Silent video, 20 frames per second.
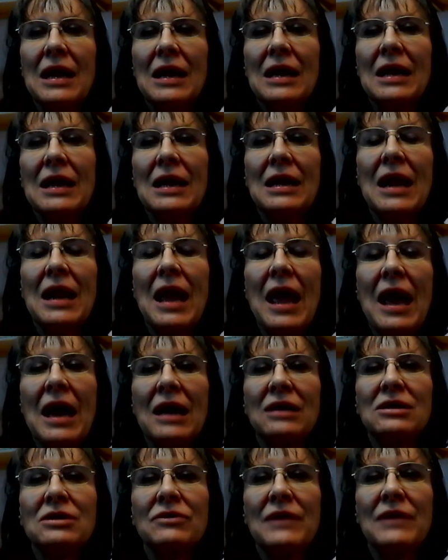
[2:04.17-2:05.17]
it can
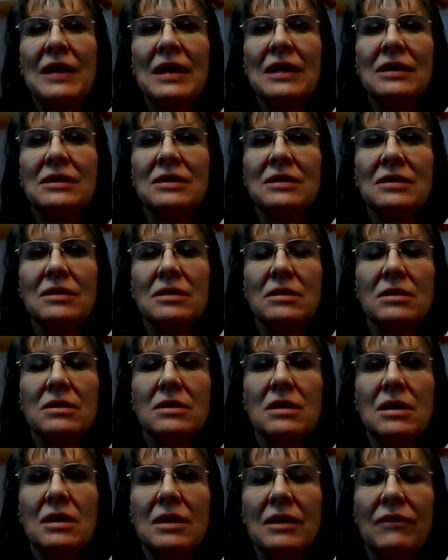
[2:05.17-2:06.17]
activate,
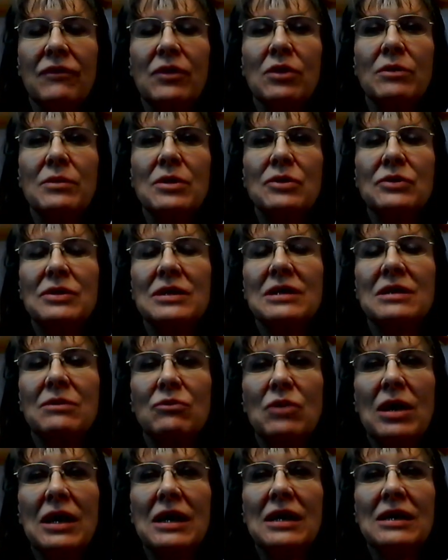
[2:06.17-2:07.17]
if your immune
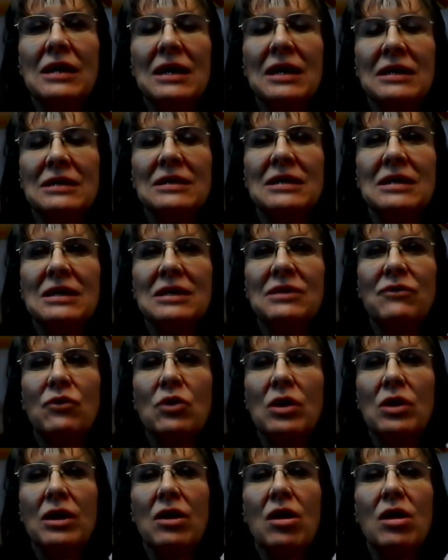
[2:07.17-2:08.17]
system recognizes it as
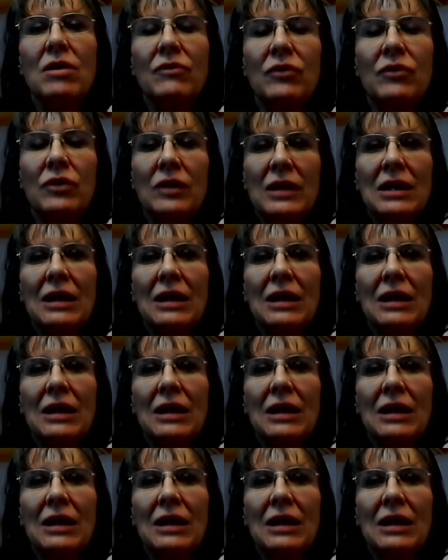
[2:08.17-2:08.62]
foreign and harmful,